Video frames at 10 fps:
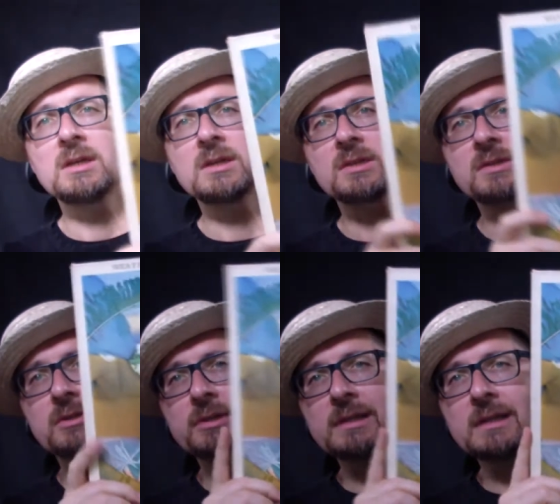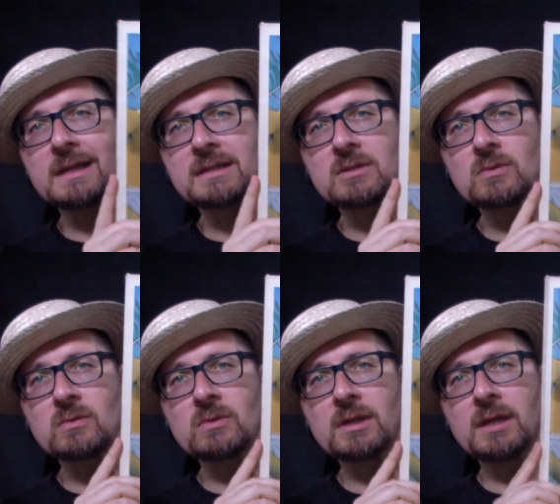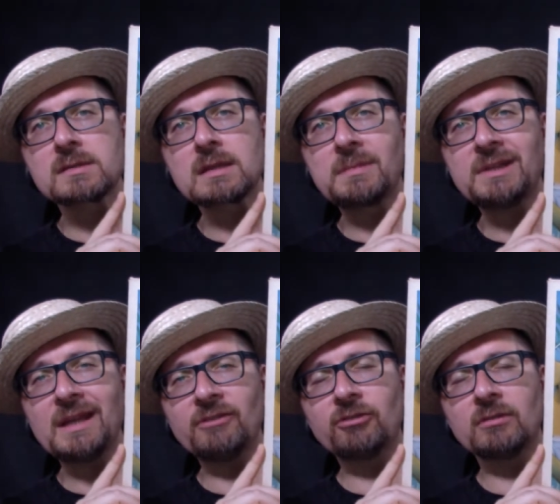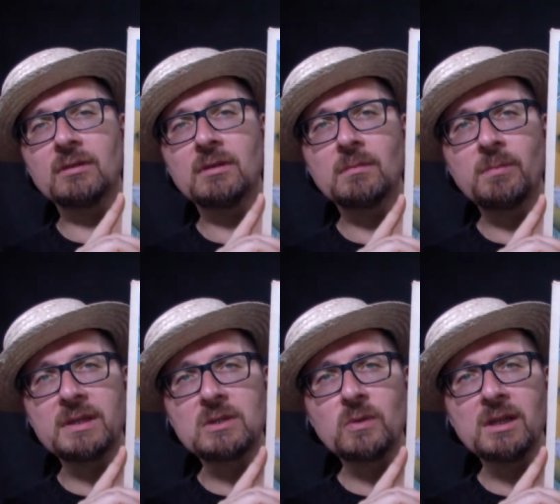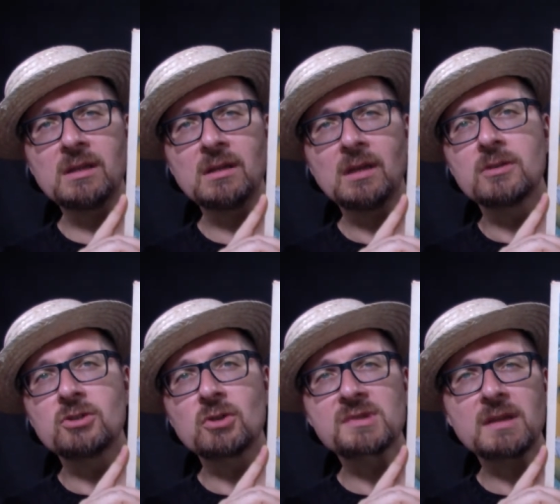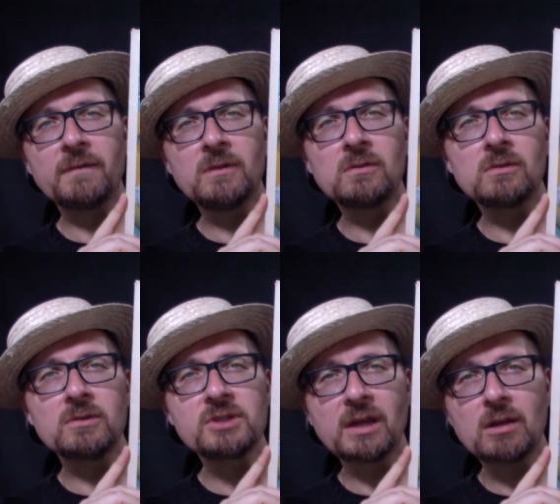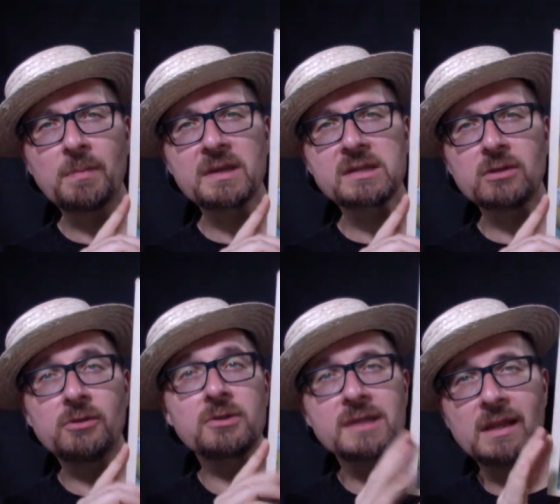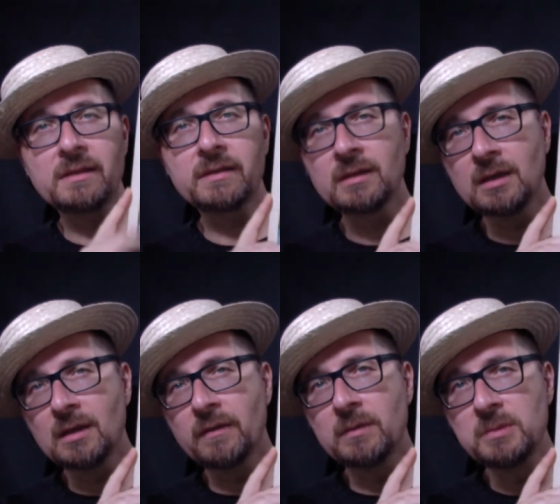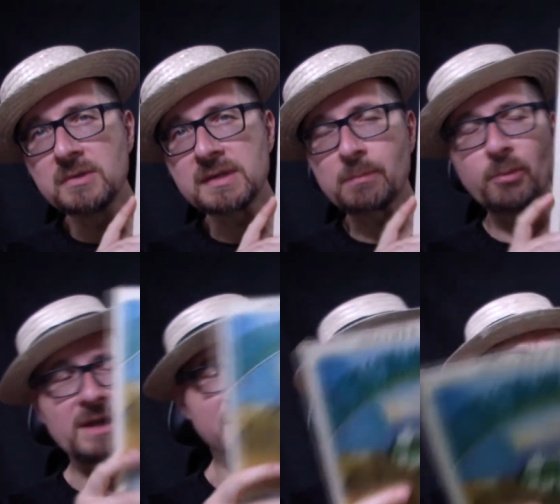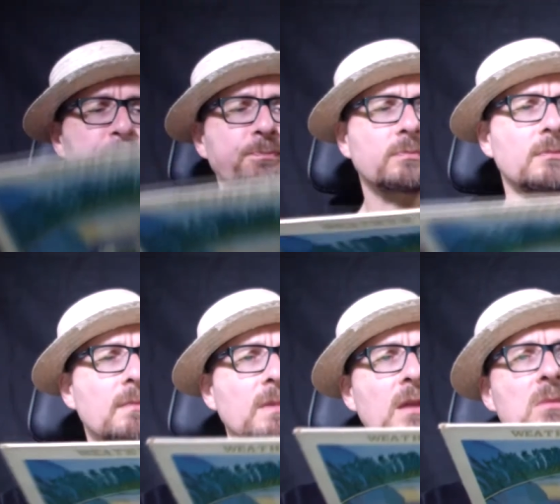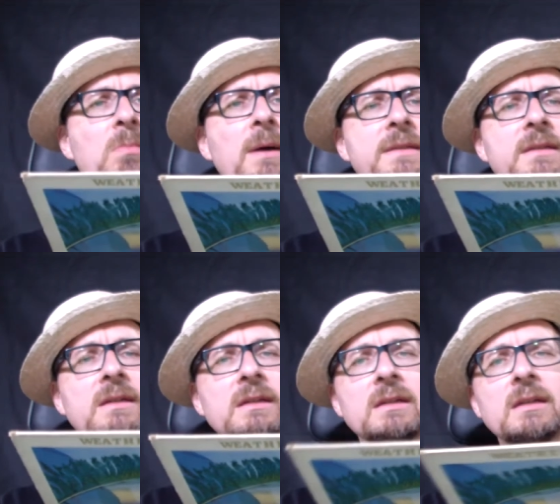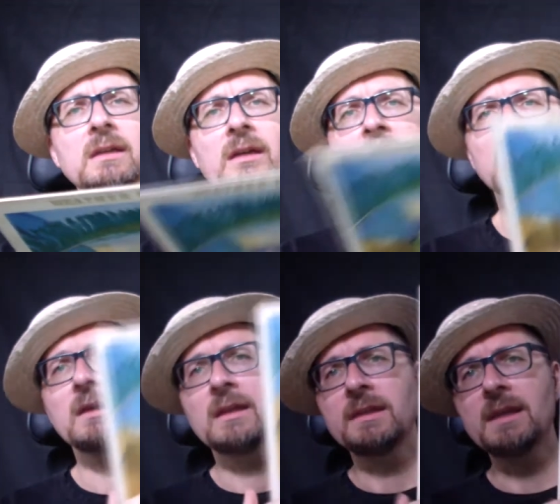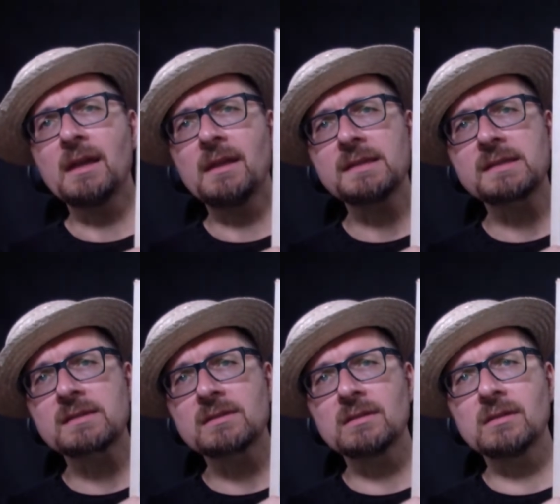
certainly led to some tension between Joe Zawinul, Jaco Pastorius, and the music press. But uh, yeah, that's